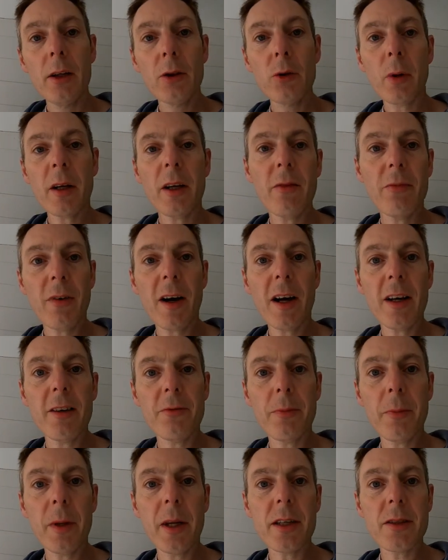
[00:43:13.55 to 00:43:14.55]

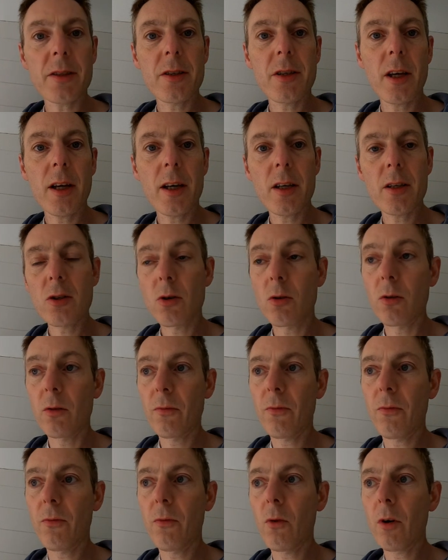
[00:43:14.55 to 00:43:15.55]
25 minutes uh,
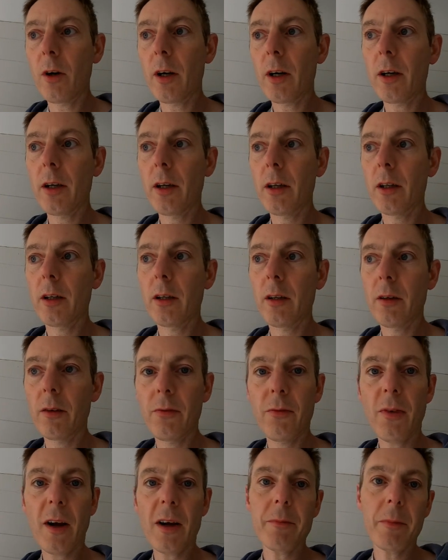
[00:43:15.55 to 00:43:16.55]
zone 4,
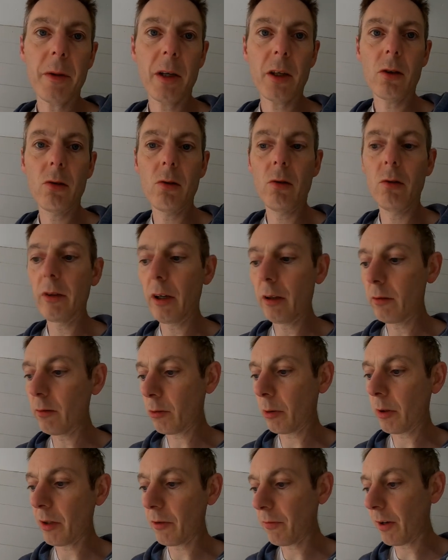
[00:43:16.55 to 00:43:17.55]
5 minute cool down,
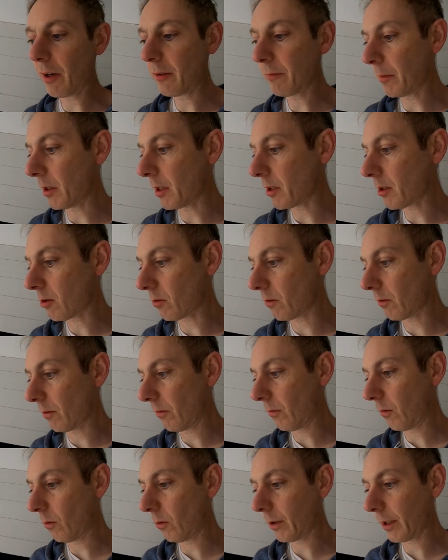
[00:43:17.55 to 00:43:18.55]
25 minutes zone
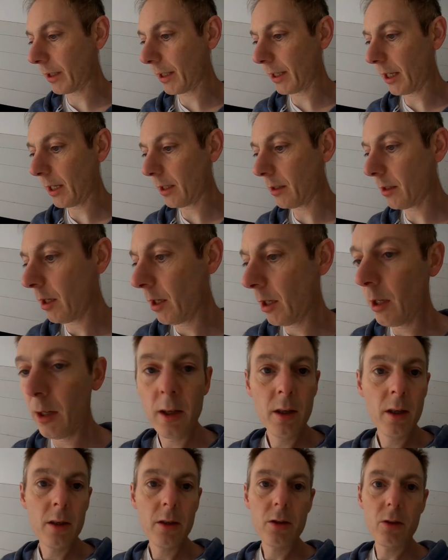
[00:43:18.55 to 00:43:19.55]
4 again.
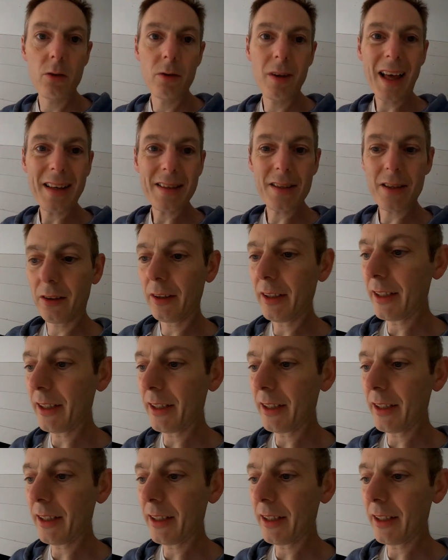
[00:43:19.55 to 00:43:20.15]
So that's